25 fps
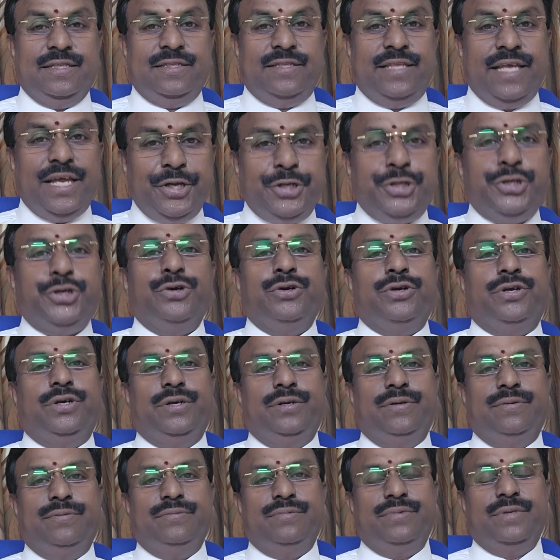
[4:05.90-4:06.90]
they should
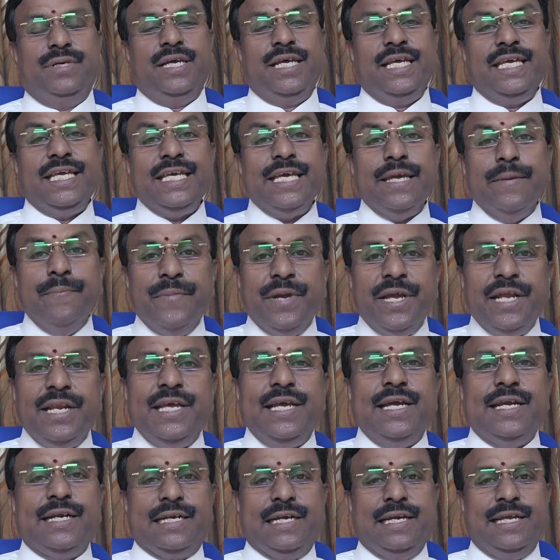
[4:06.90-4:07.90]

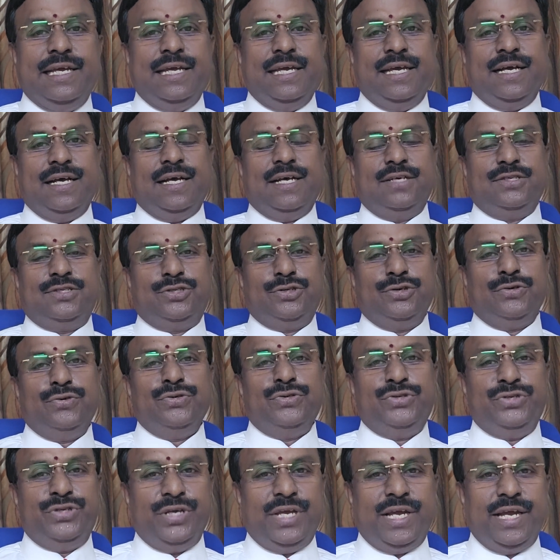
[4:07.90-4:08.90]
immediately
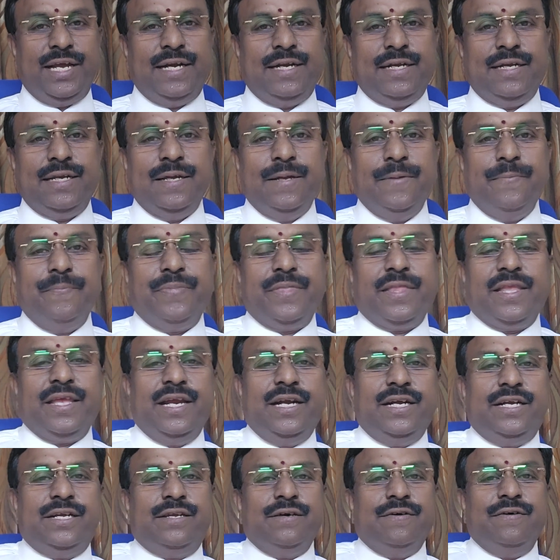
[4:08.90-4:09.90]
associate
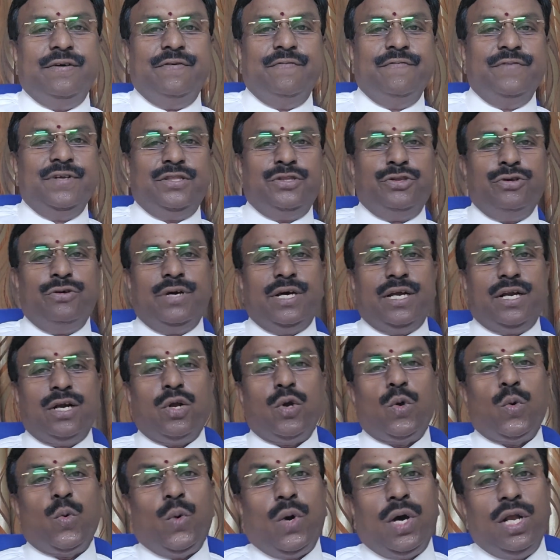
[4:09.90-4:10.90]
it with your
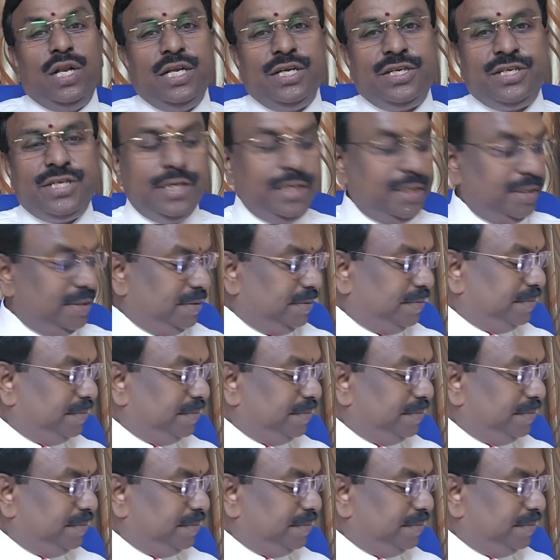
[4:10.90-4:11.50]
quality,